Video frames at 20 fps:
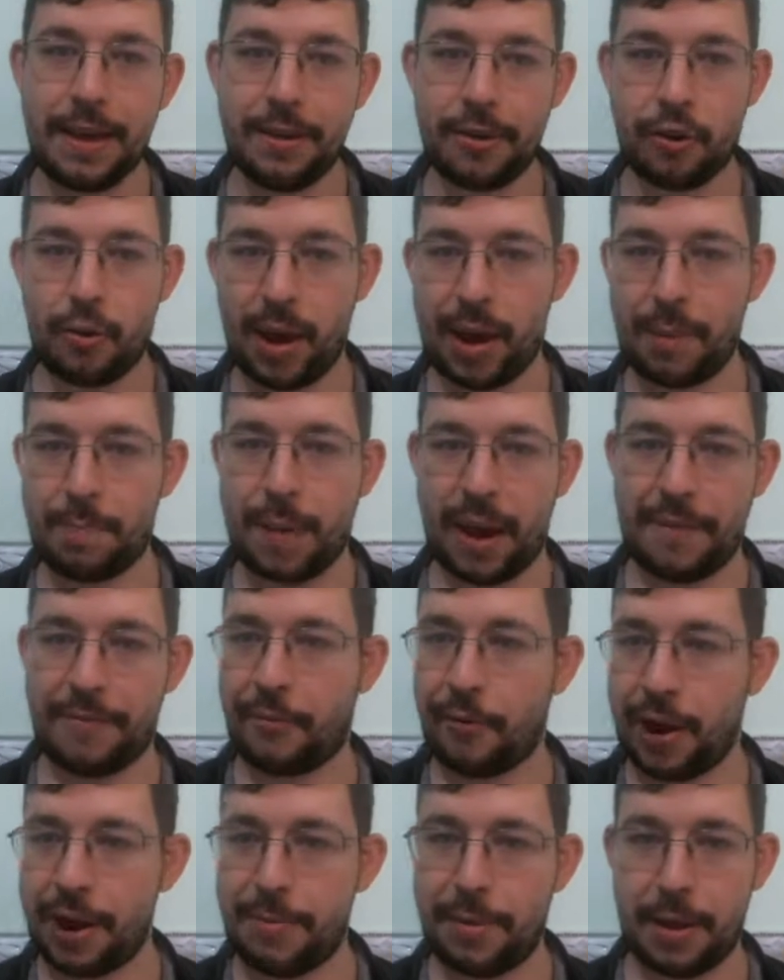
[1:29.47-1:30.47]
Queen
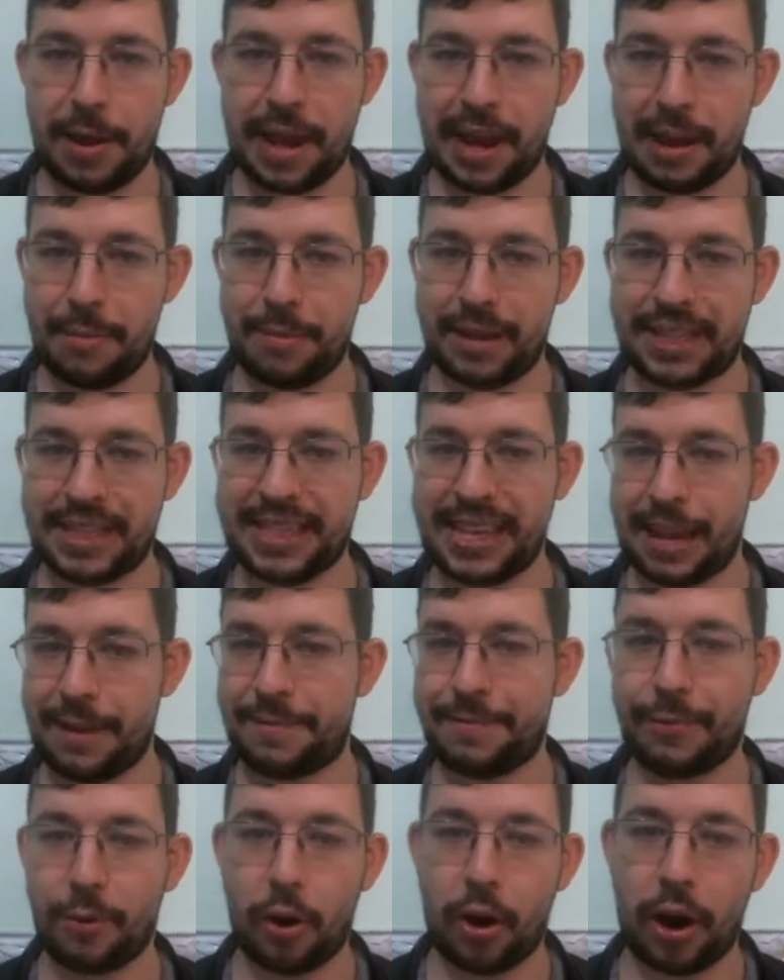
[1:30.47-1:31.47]
b3, we hit him with
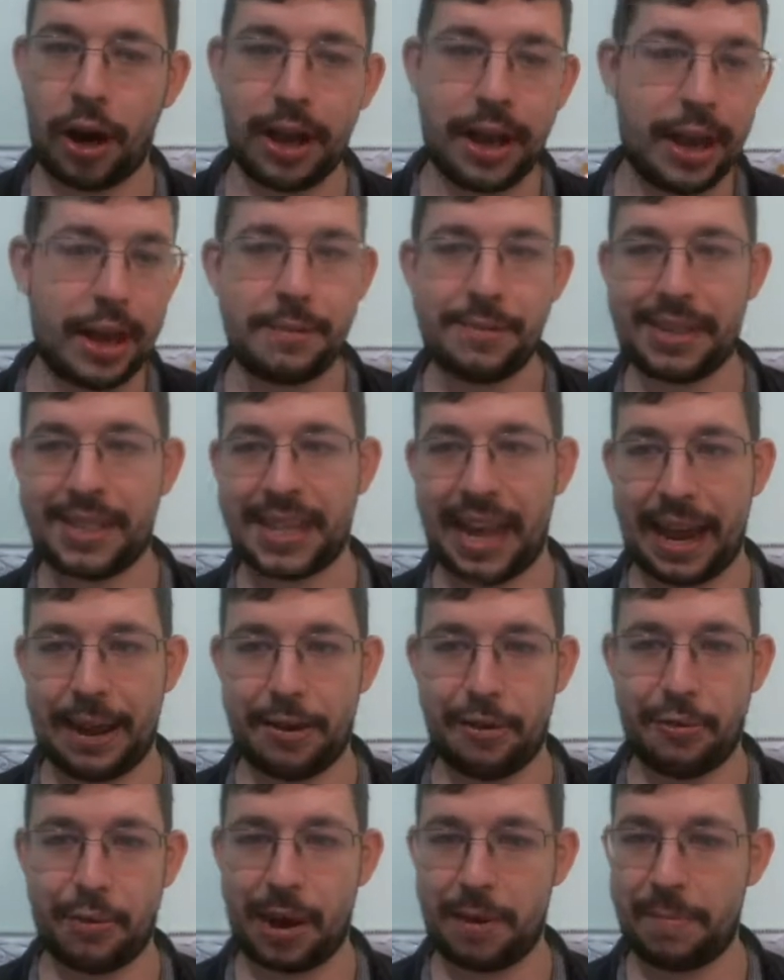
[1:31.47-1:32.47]
c4. We say
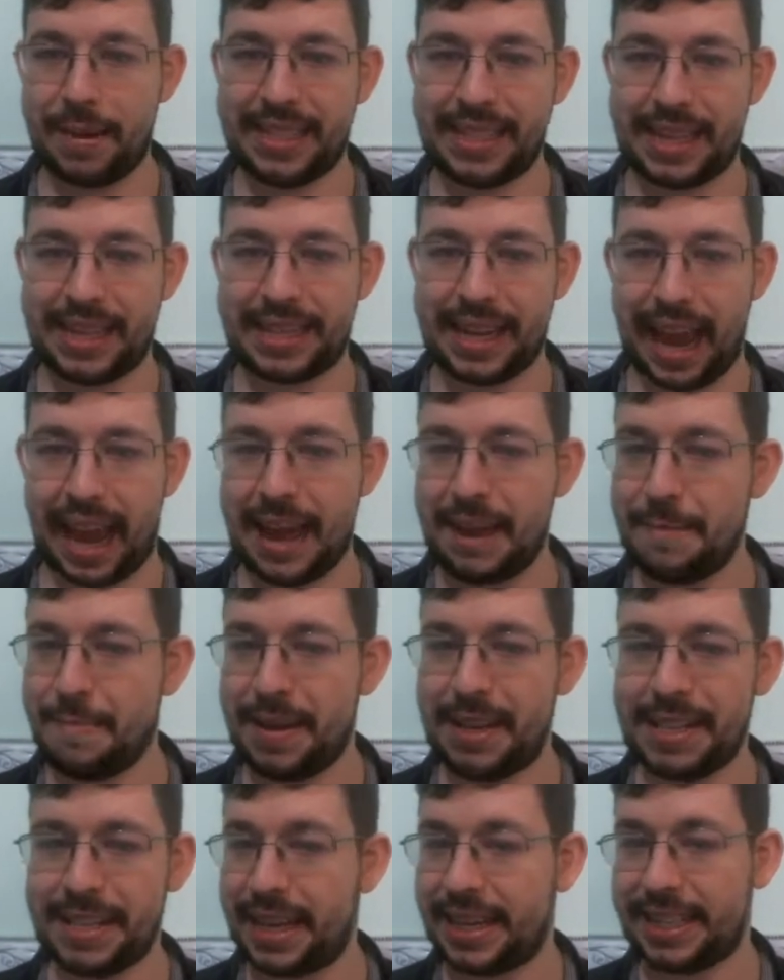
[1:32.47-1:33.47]
queen b6, a
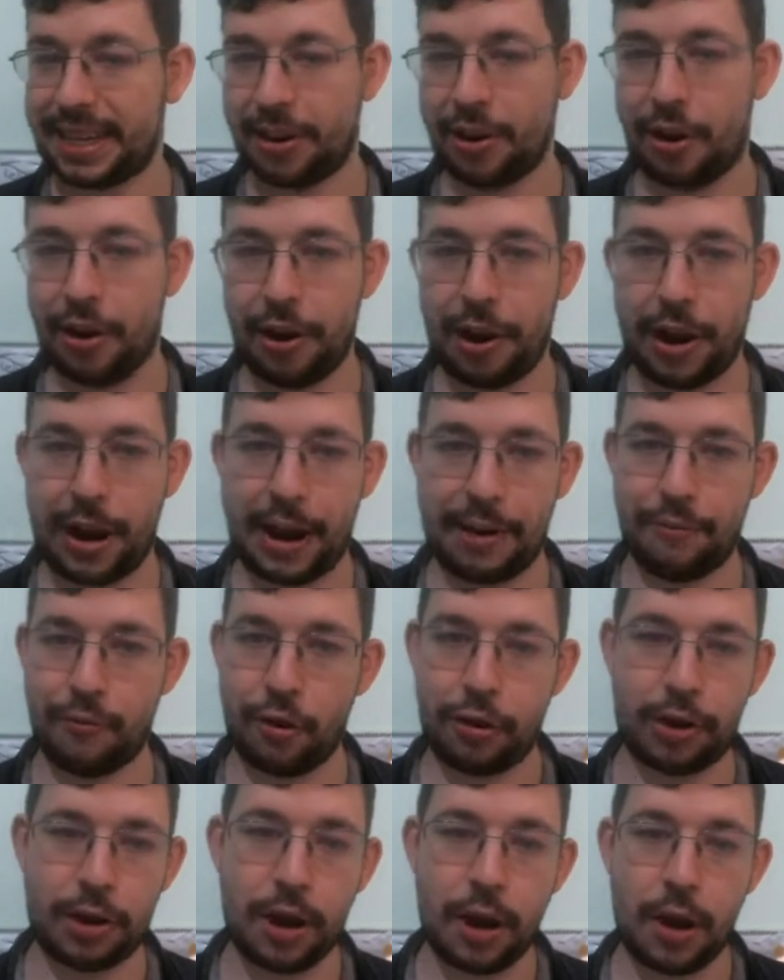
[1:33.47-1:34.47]
b6, and
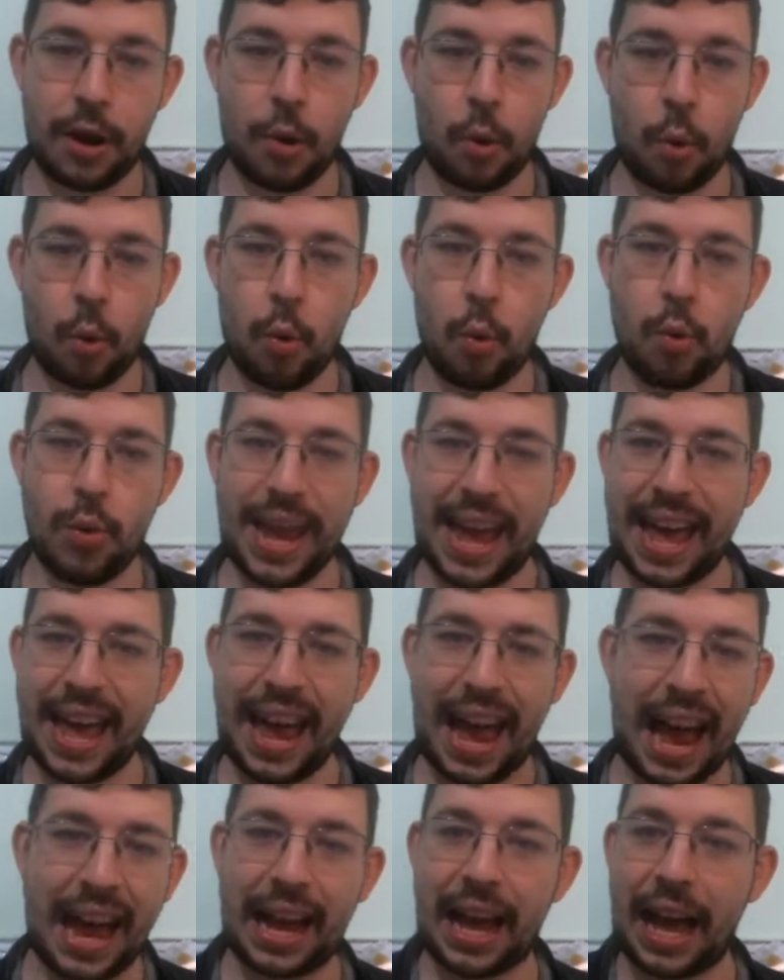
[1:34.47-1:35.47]
rook. Oh yeah,
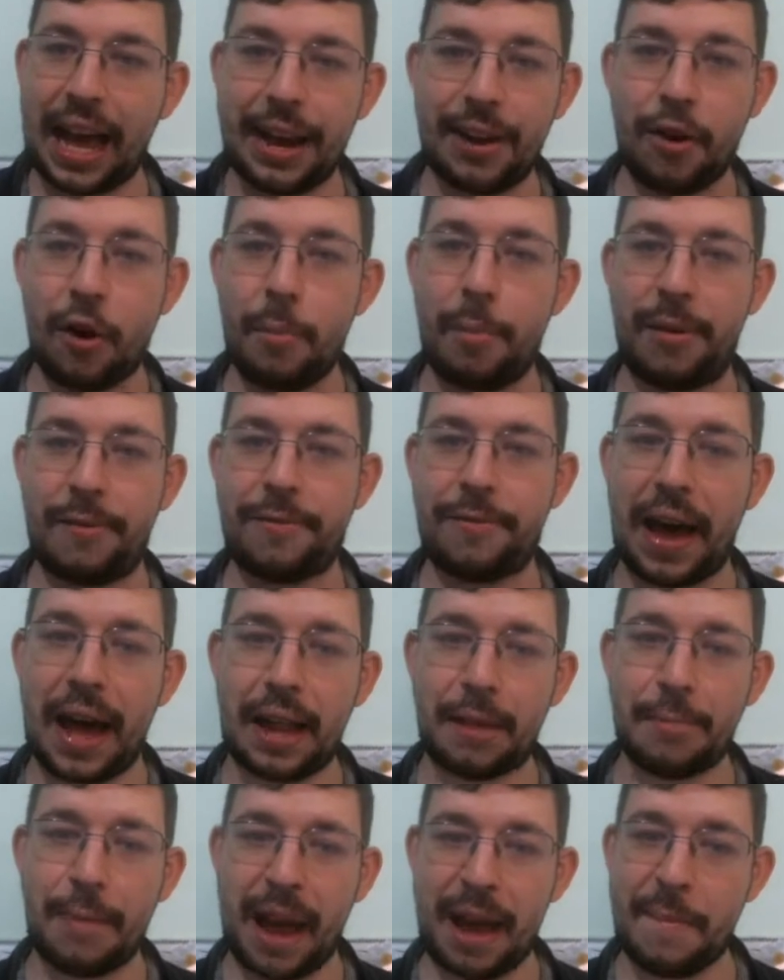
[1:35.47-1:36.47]
I got an open
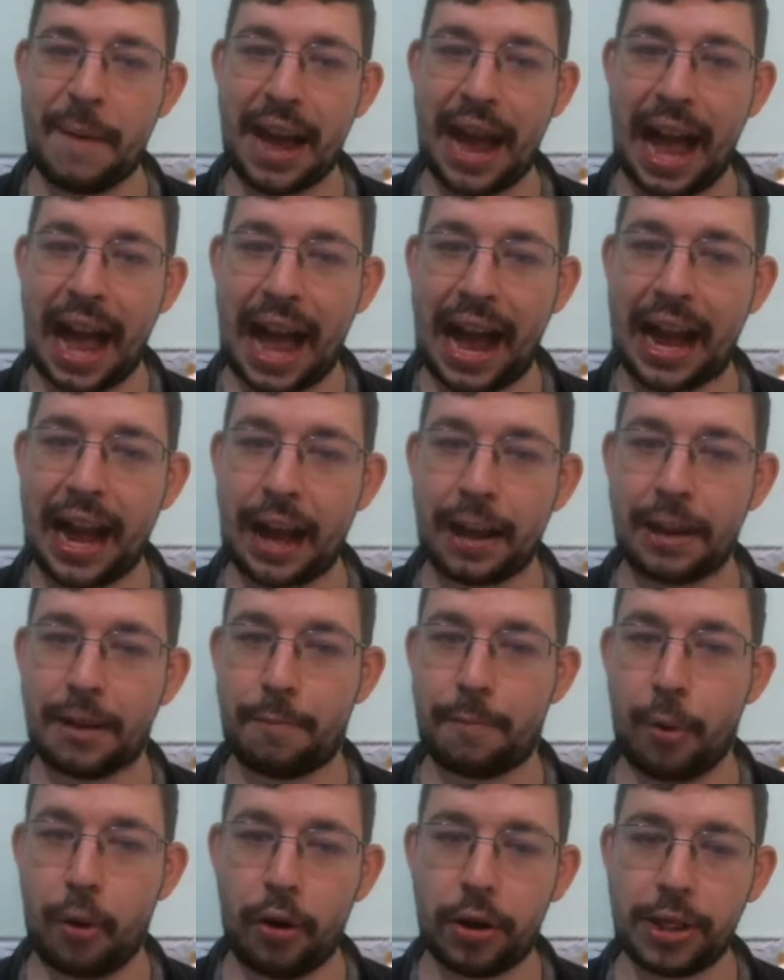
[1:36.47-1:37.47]
file, baby. I got the
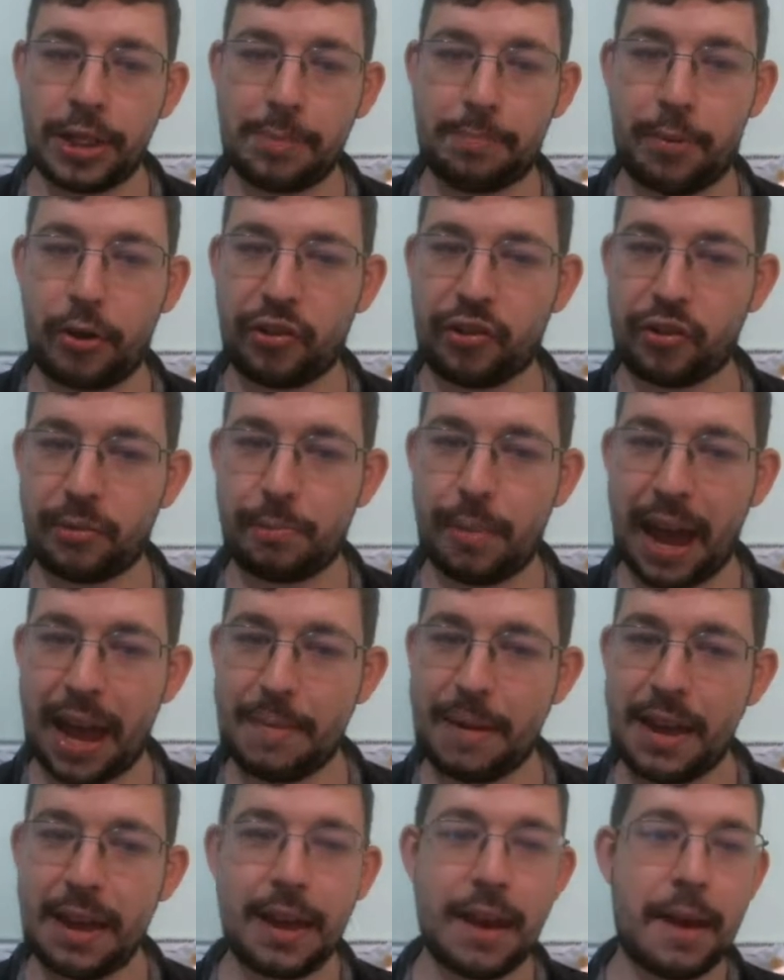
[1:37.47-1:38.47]
pawns, push them,
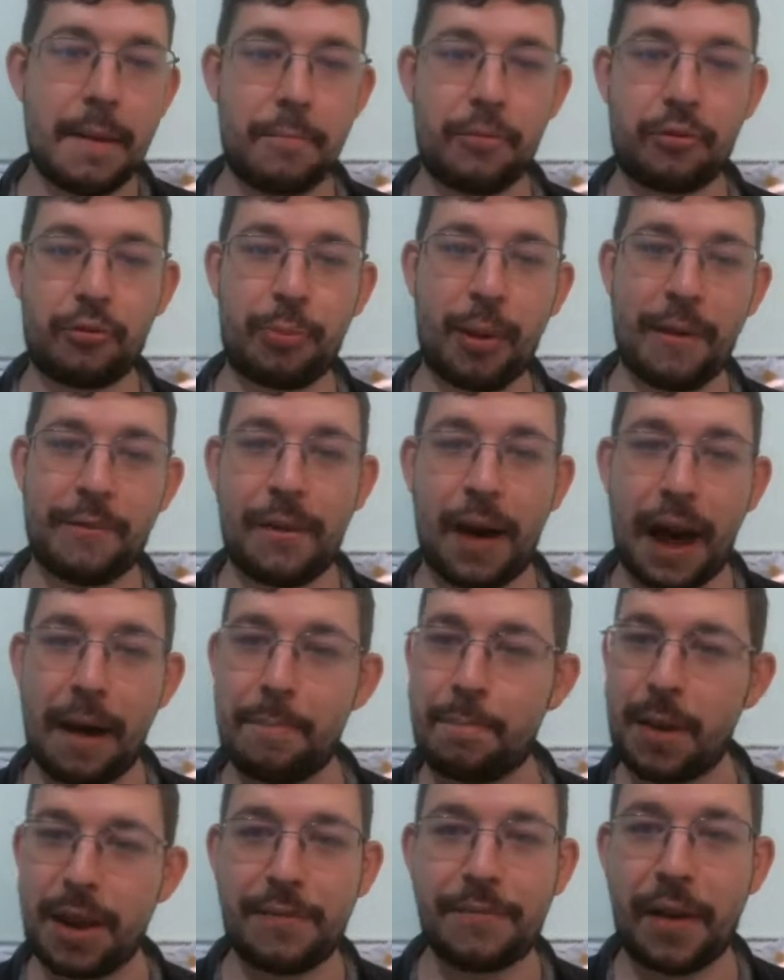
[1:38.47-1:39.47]
baby. Bishop
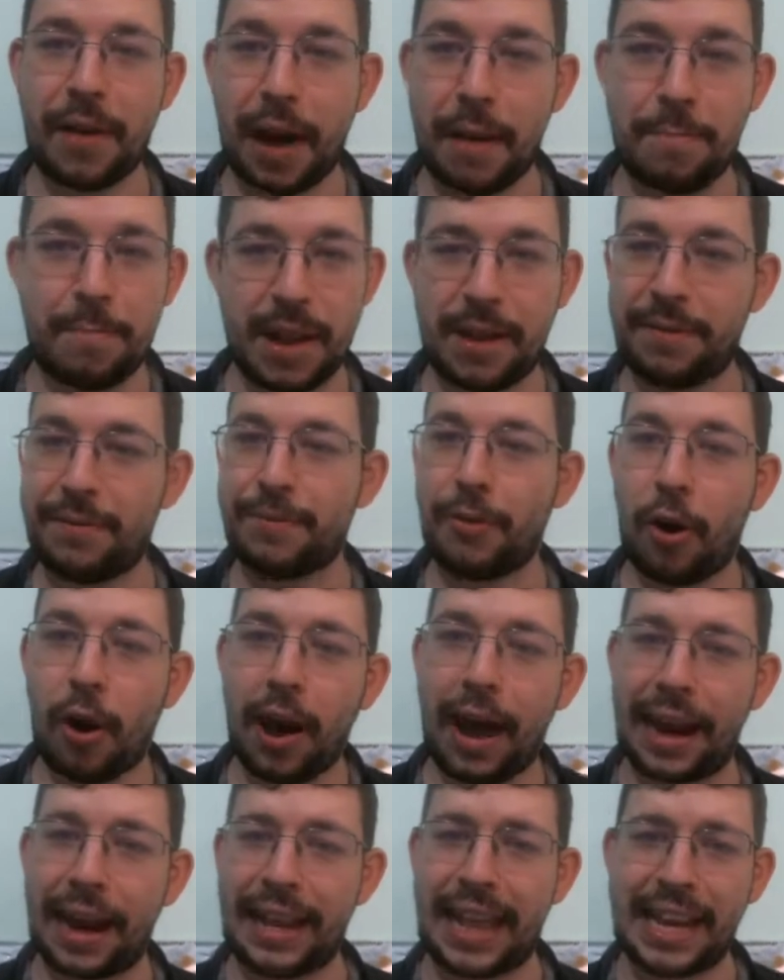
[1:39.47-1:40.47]
f5, b5,
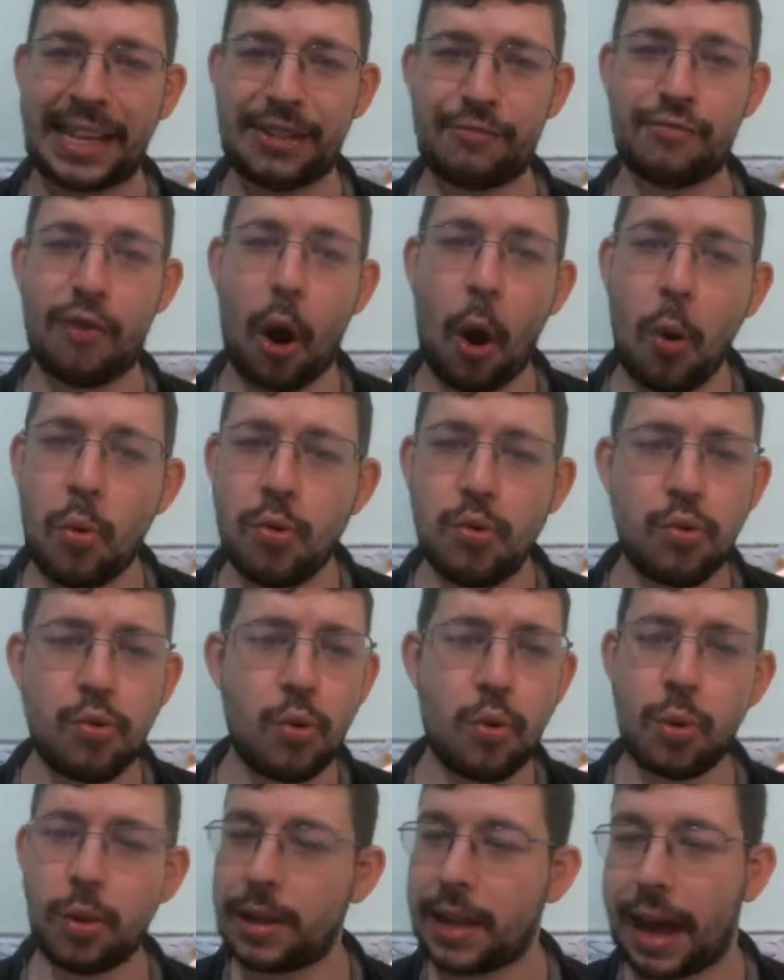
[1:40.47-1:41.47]
b4, and let's
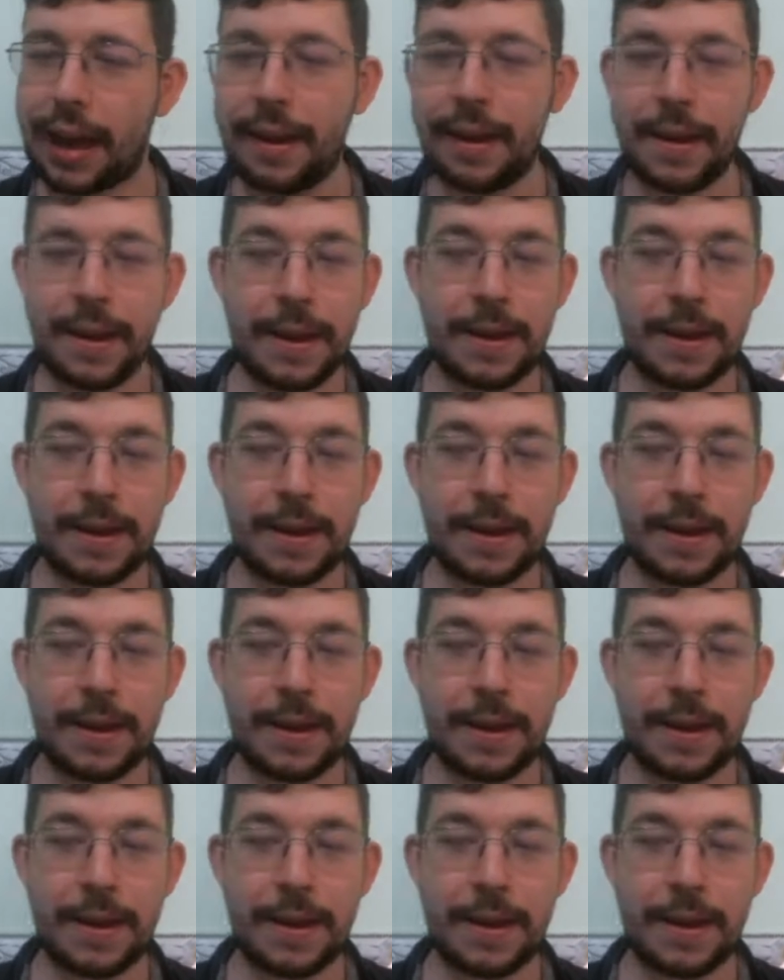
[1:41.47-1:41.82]
roll.